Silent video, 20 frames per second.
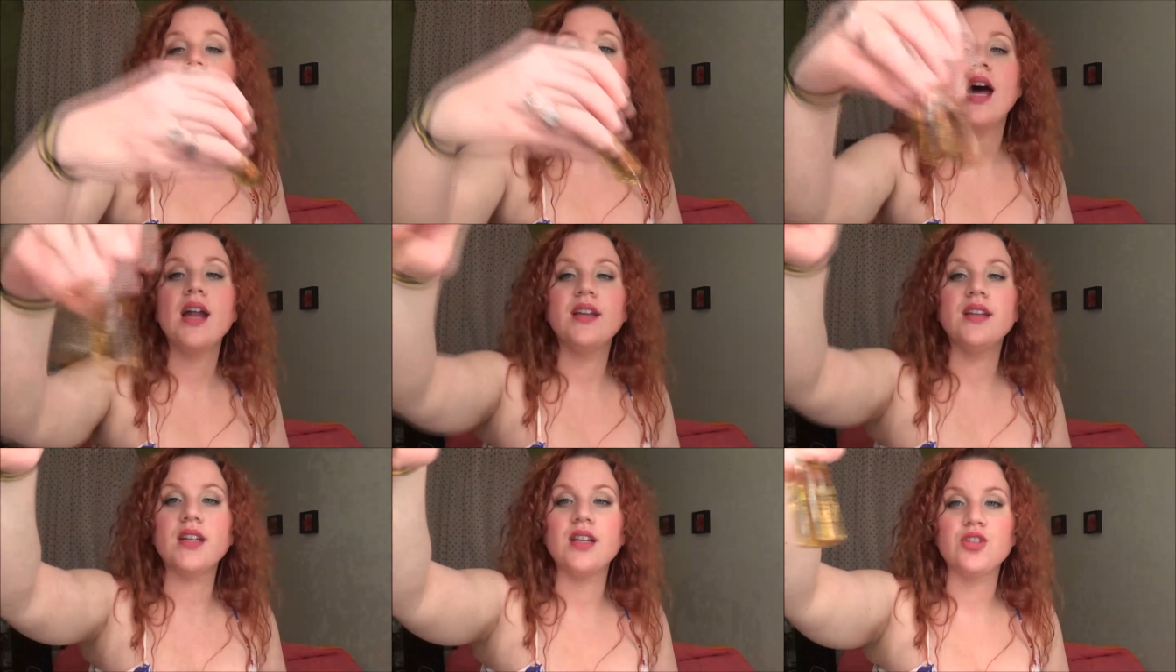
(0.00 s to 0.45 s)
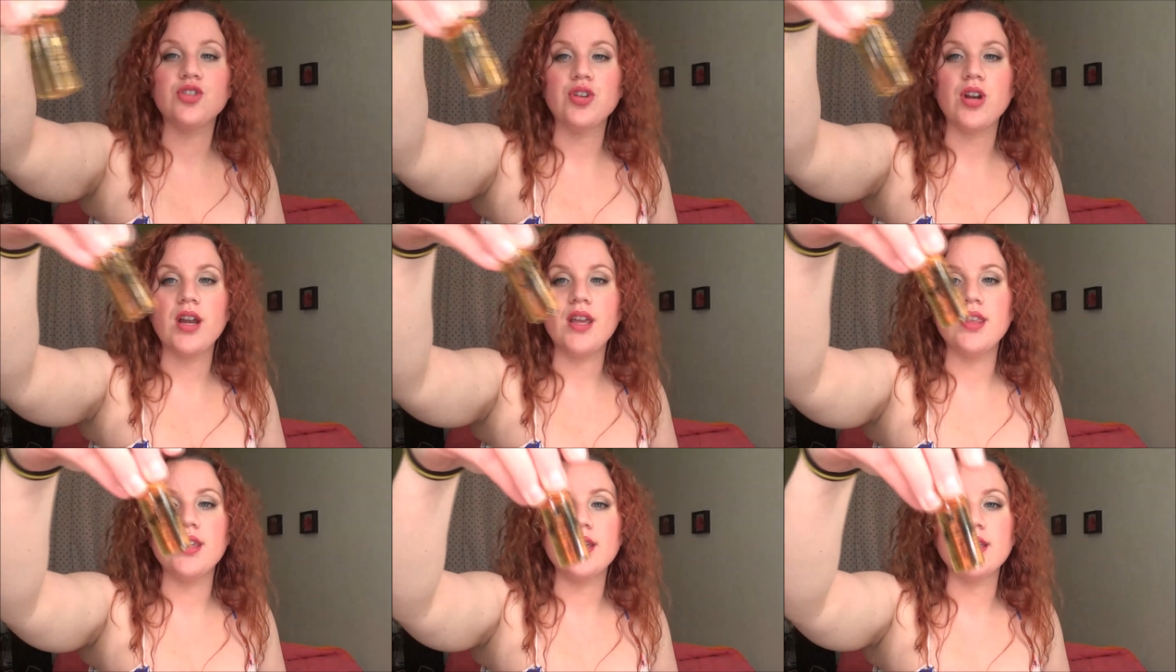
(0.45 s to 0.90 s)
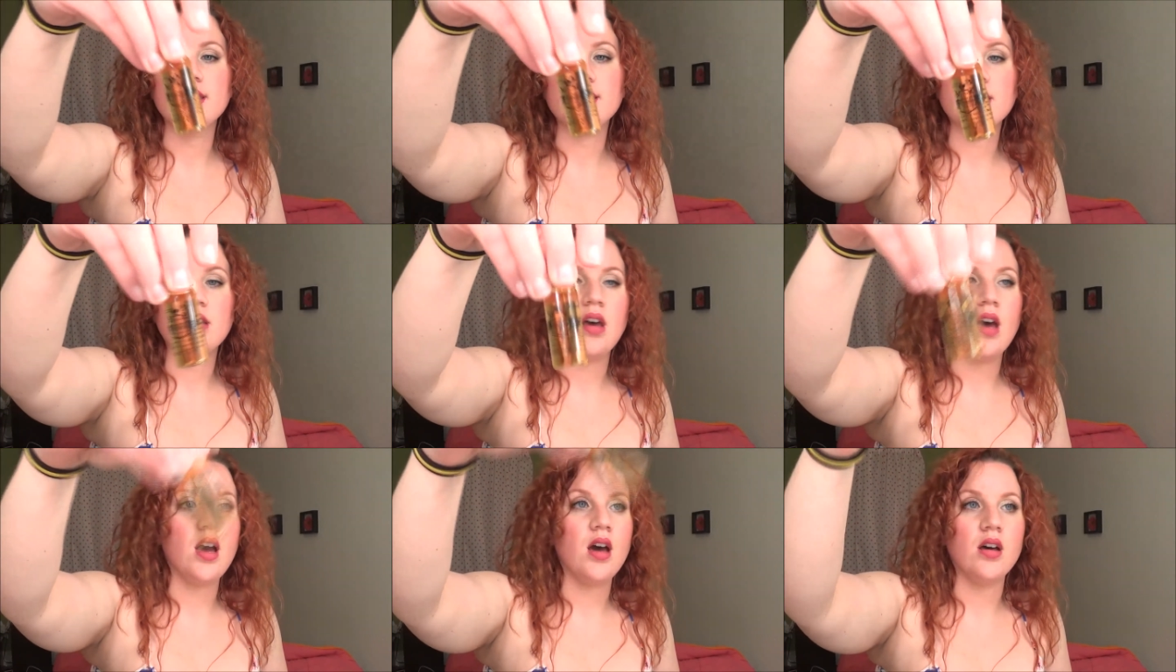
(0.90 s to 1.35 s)
I did not try
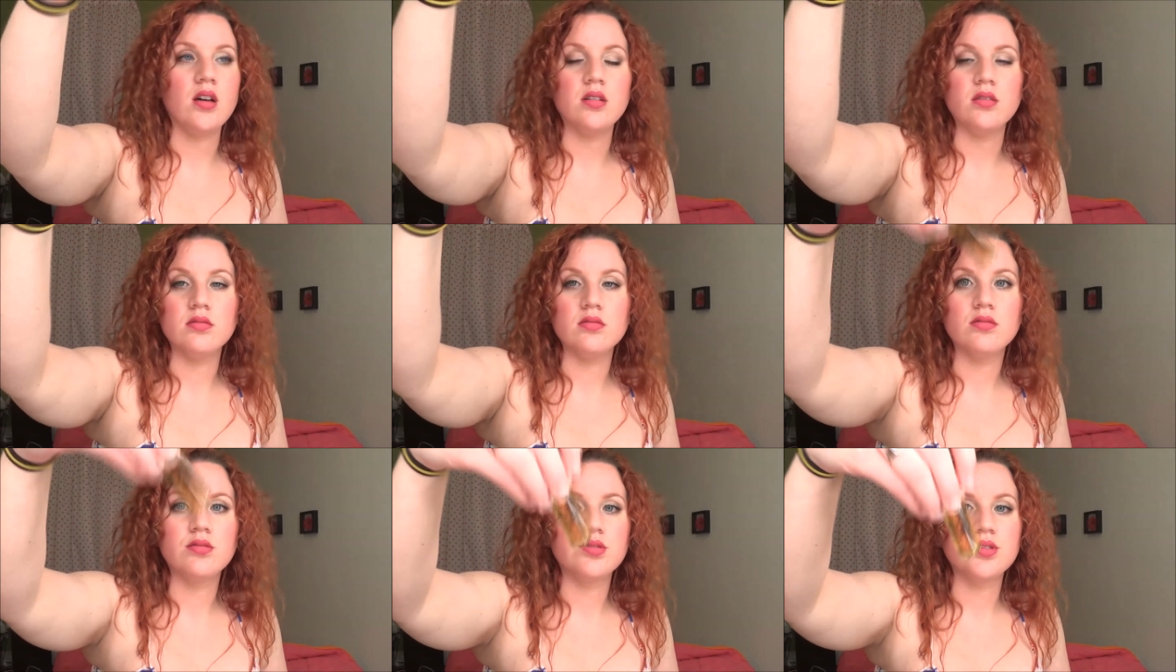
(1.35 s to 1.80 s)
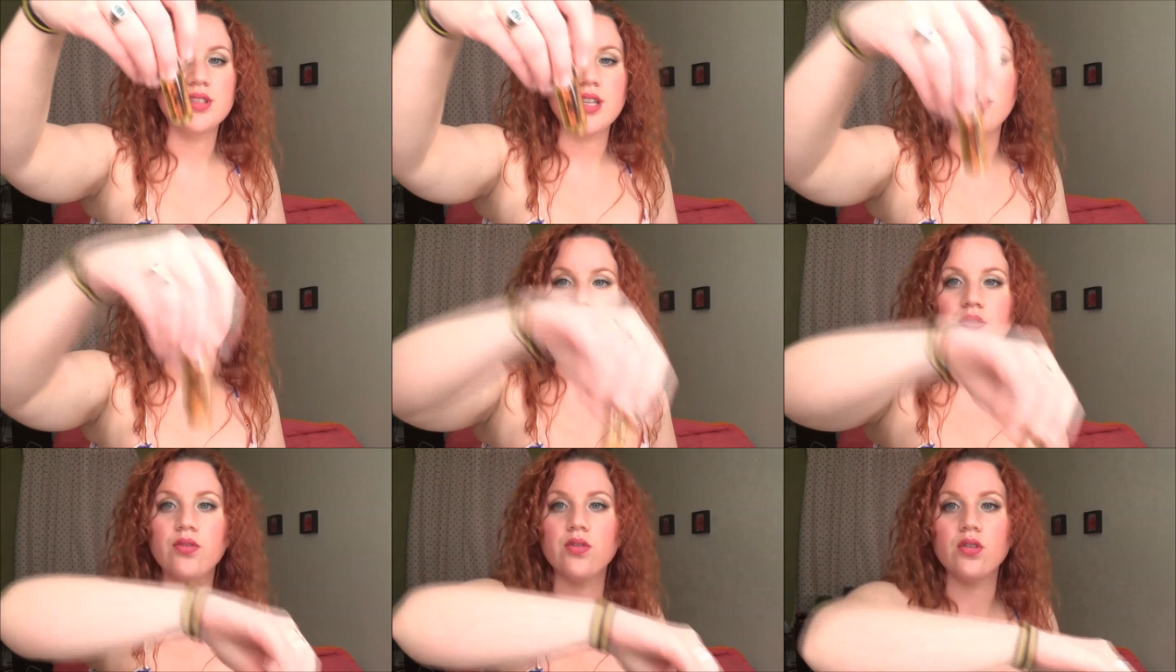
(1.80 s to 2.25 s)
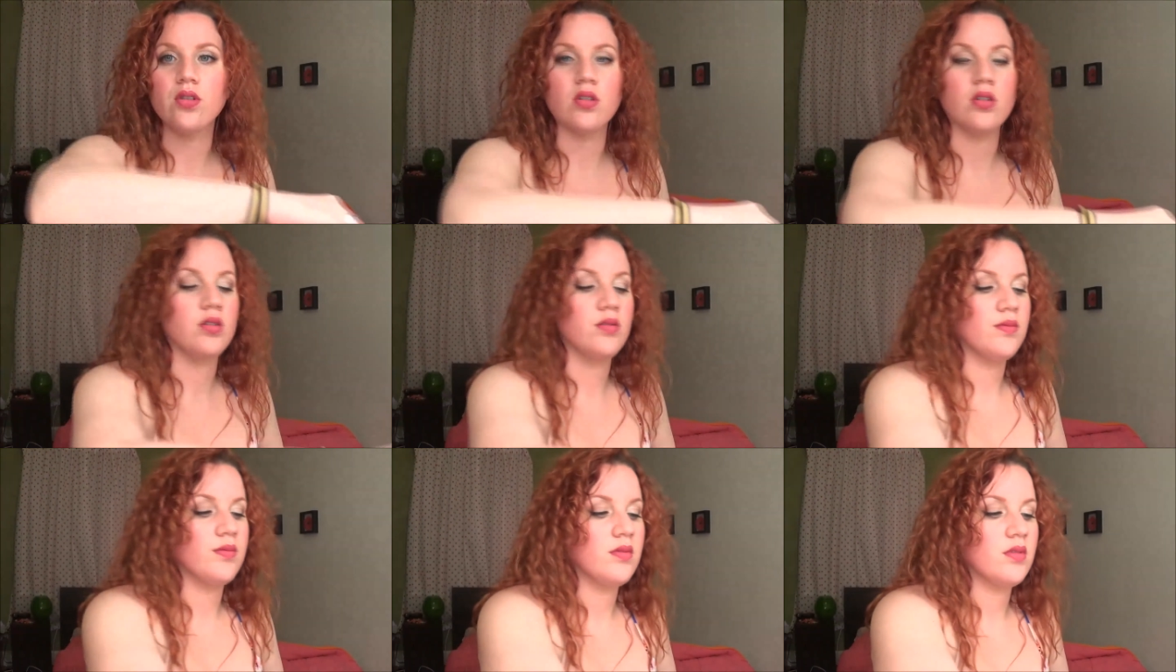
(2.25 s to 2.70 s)
this. I'll save it for...
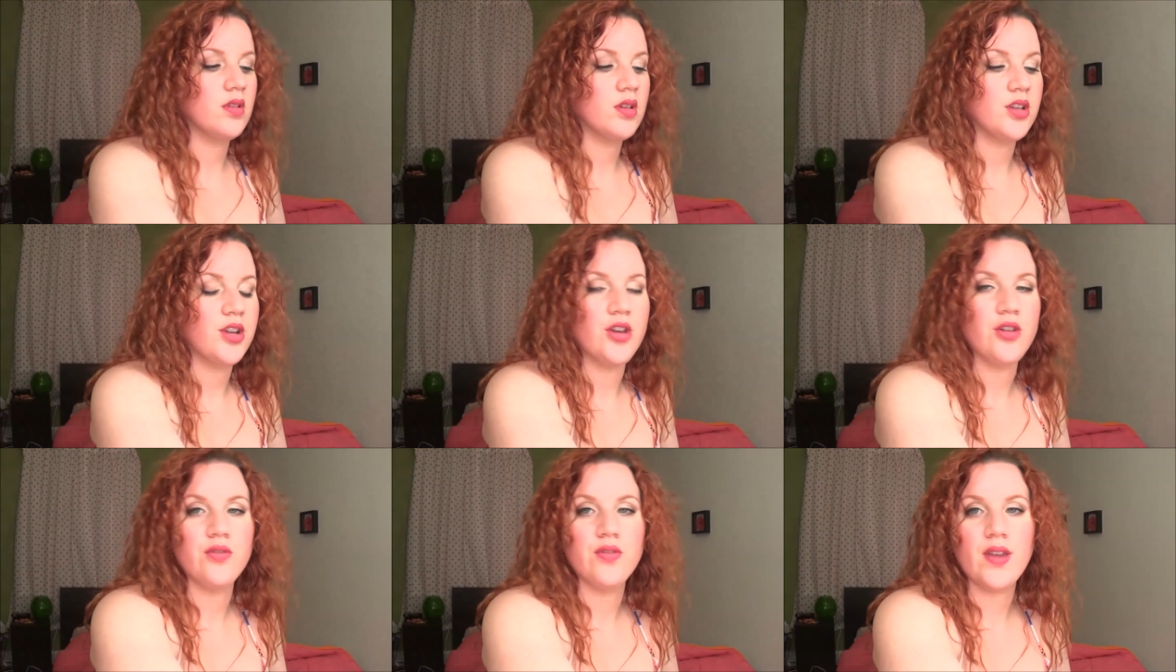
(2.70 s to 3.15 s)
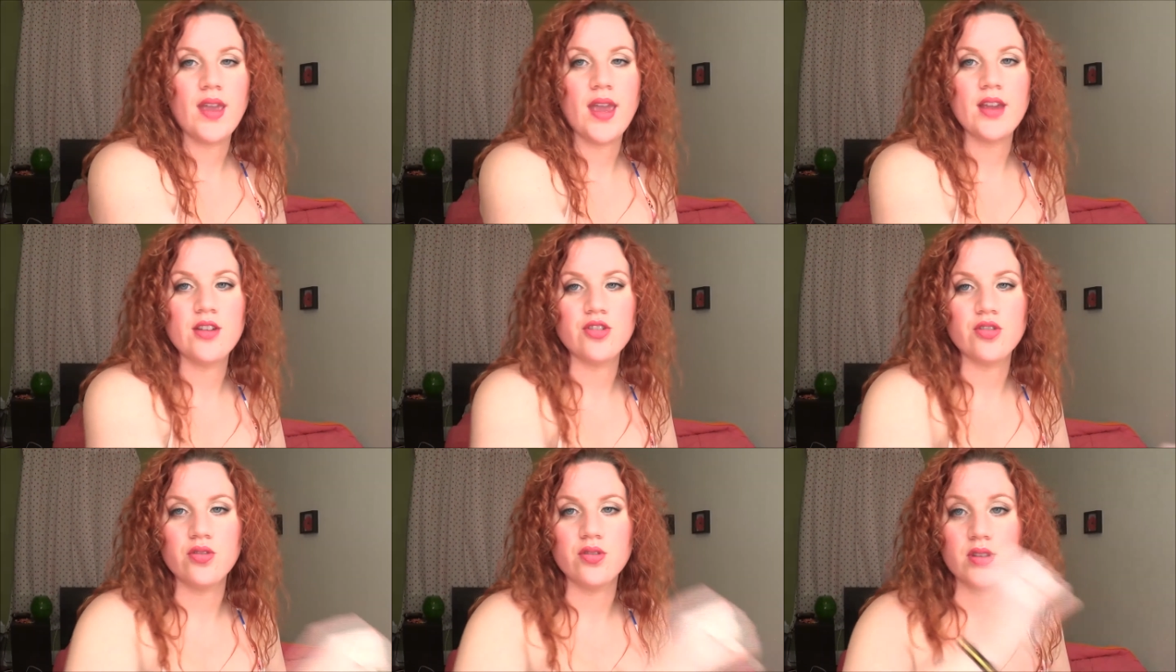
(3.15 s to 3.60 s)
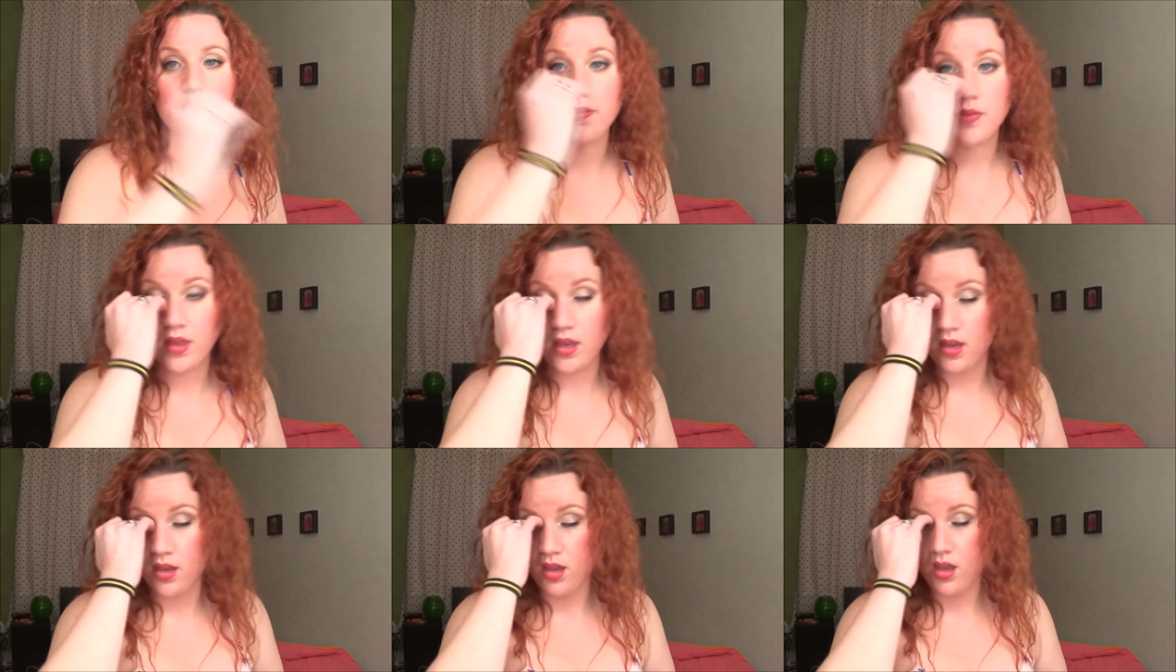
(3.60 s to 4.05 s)
you know, vacation or
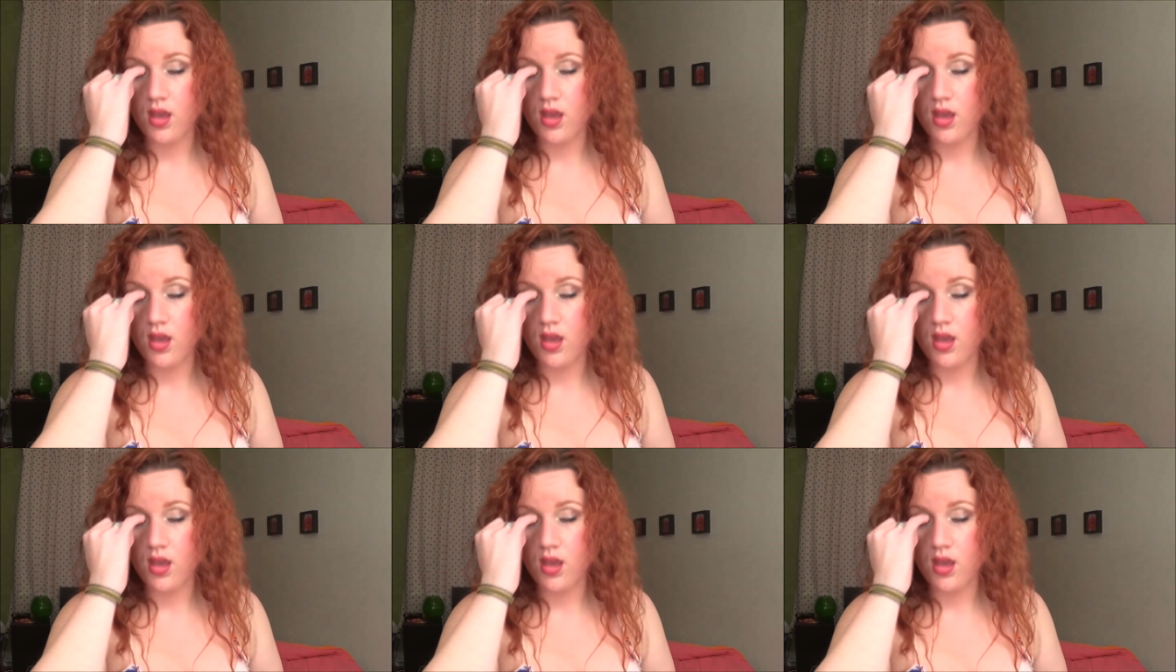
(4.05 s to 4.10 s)
something.